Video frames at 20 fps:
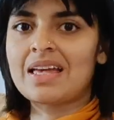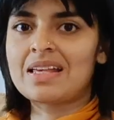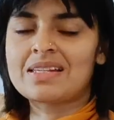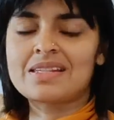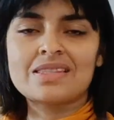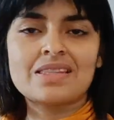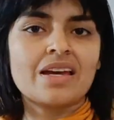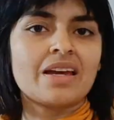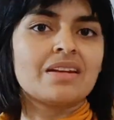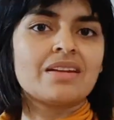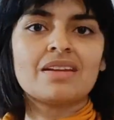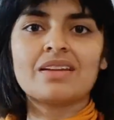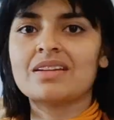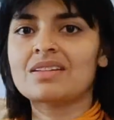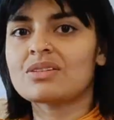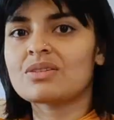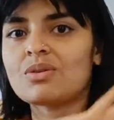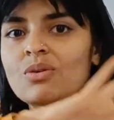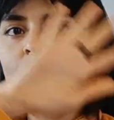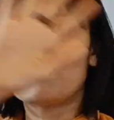aesthetic
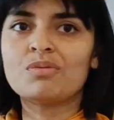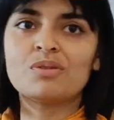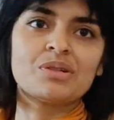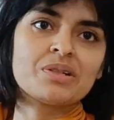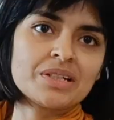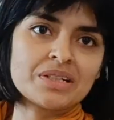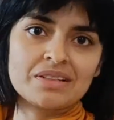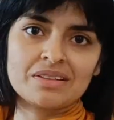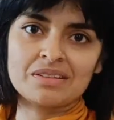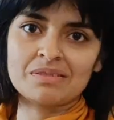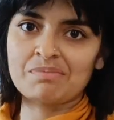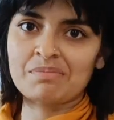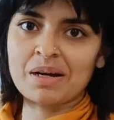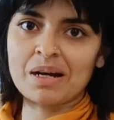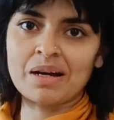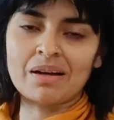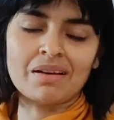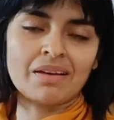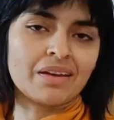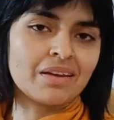is overridden
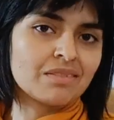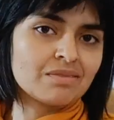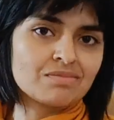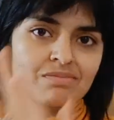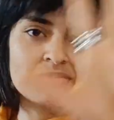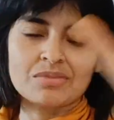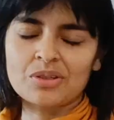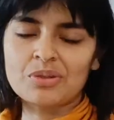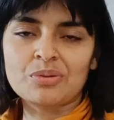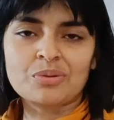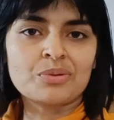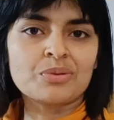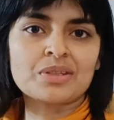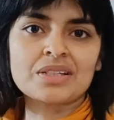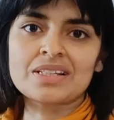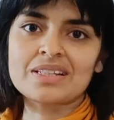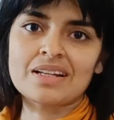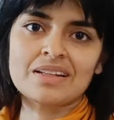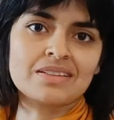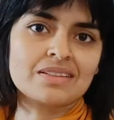by, you know,
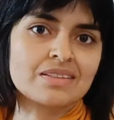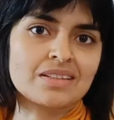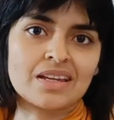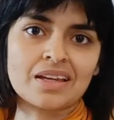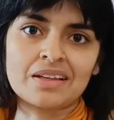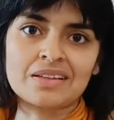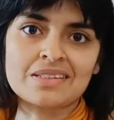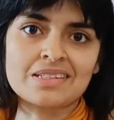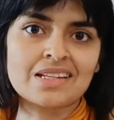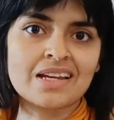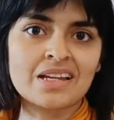these other things.